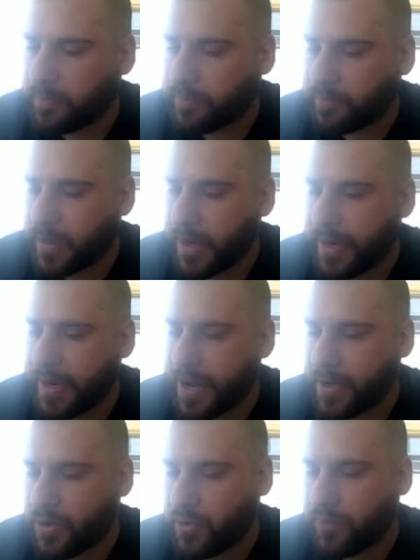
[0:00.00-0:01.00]
I
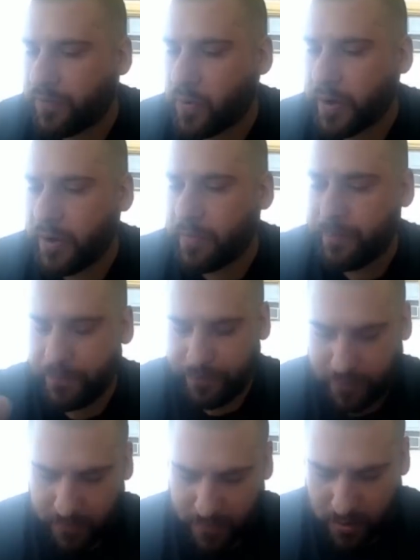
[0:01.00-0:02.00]
got two for you.
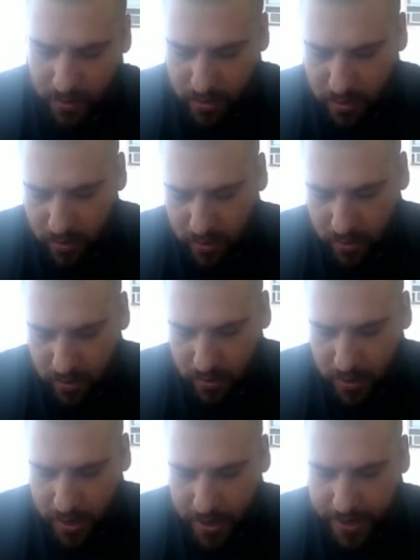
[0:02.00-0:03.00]

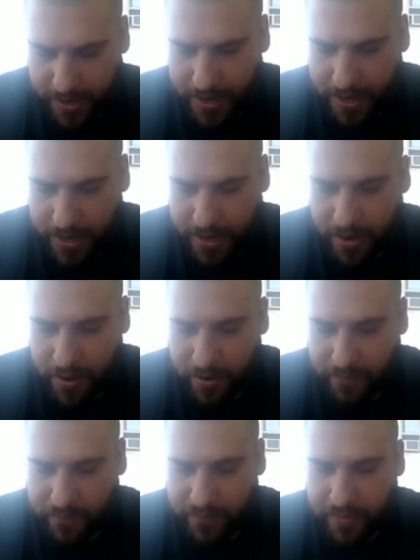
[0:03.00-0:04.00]
I
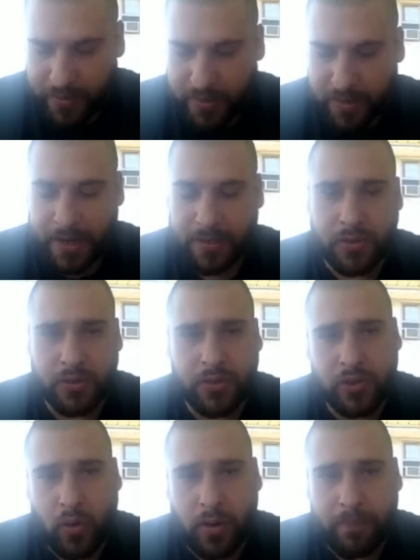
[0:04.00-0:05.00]
have the Desert
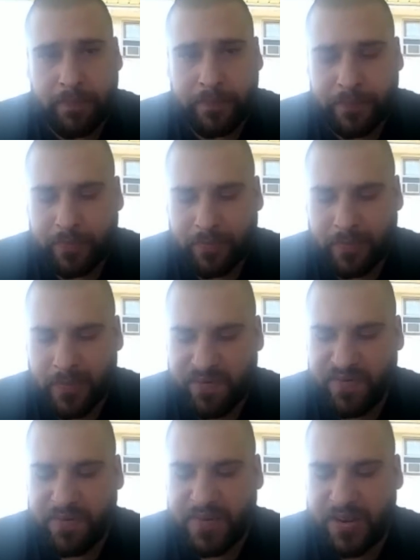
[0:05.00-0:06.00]
Storm,
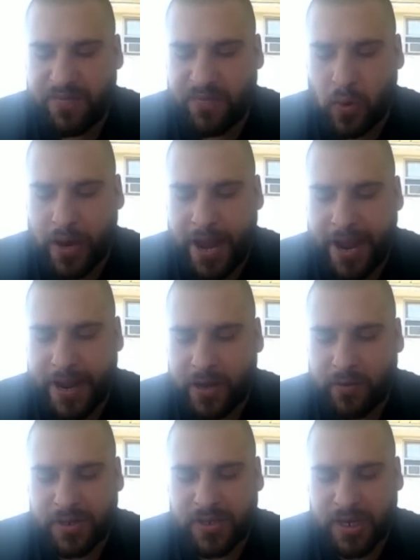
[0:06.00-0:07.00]
54
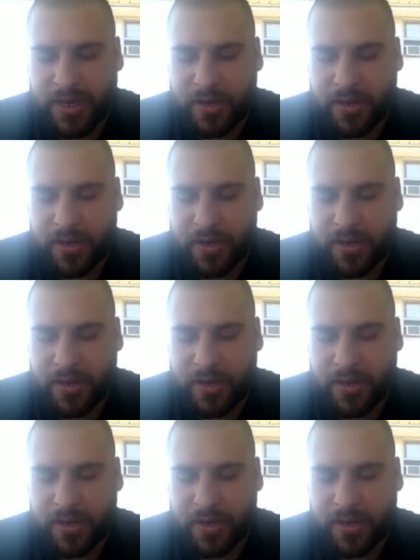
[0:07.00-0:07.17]
accuracy,